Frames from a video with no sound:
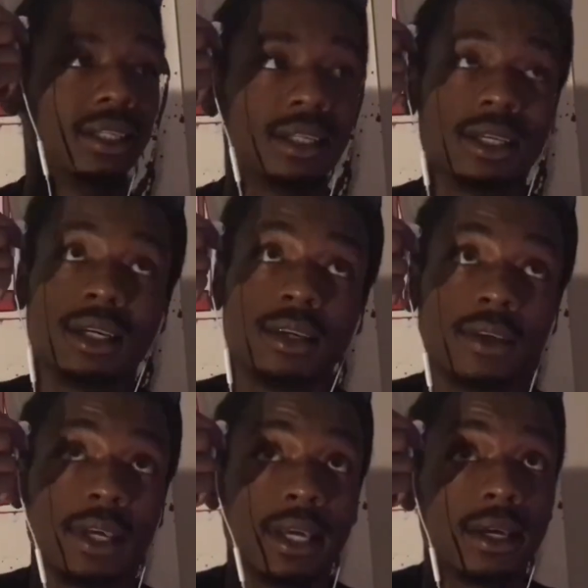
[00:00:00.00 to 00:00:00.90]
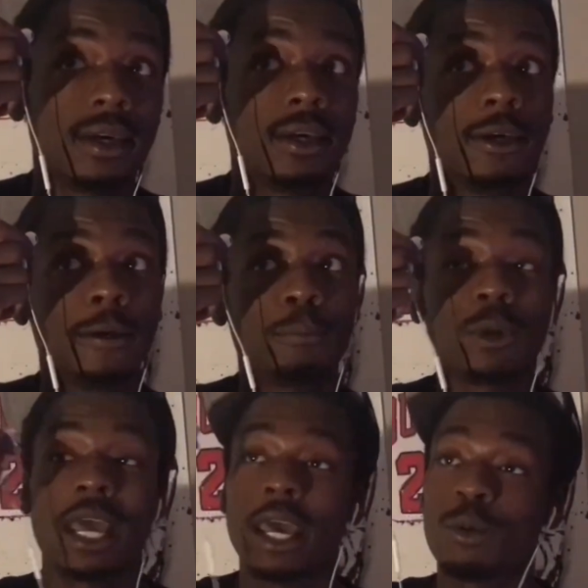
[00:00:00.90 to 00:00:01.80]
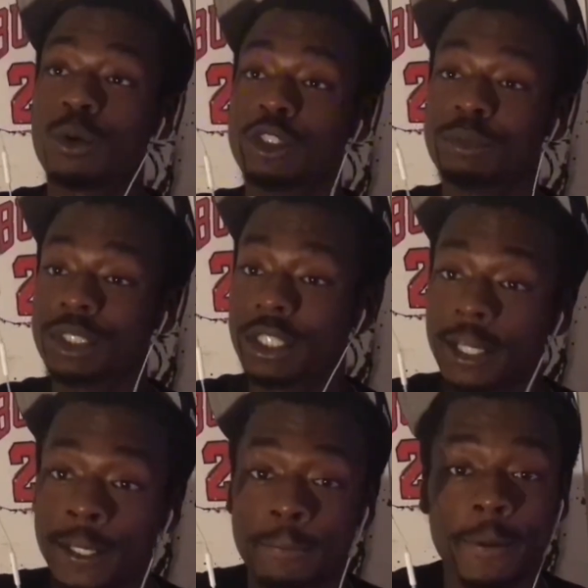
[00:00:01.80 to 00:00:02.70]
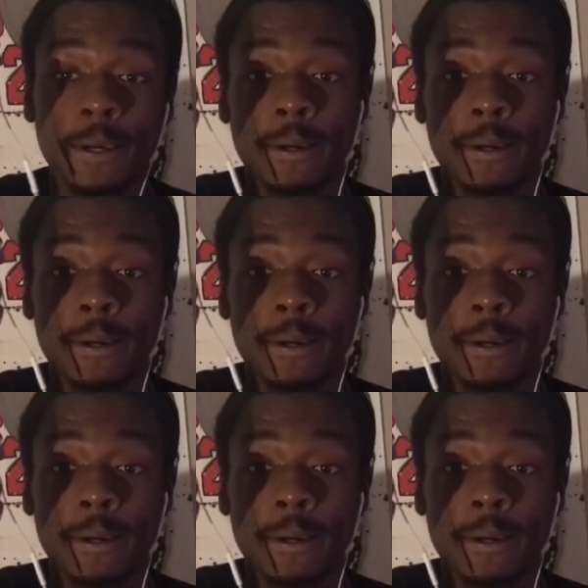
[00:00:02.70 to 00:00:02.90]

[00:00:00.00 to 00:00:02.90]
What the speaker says: hell yeah, I had wrote some shit up. And,